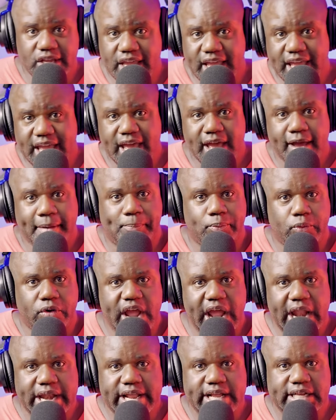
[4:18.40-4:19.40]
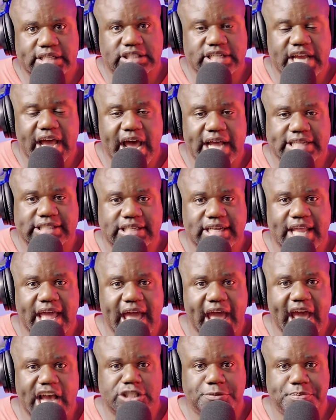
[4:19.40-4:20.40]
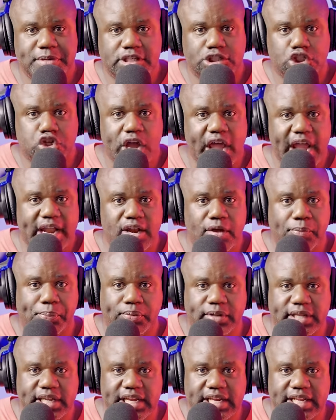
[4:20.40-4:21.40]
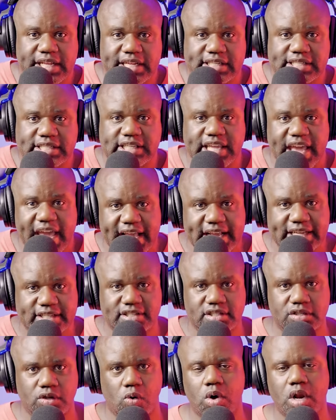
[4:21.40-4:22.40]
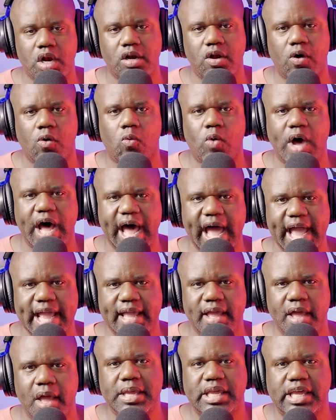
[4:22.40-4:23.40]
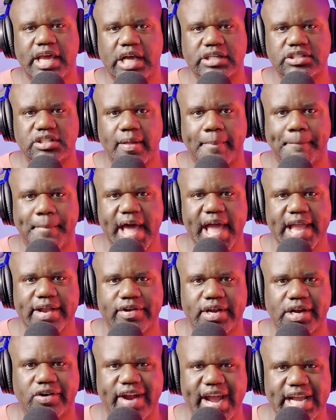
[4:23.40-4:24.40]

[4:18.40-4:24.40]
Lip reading: yeah, Brandon Johnson has been trying to plead his case. Want to know why? Because of the migrant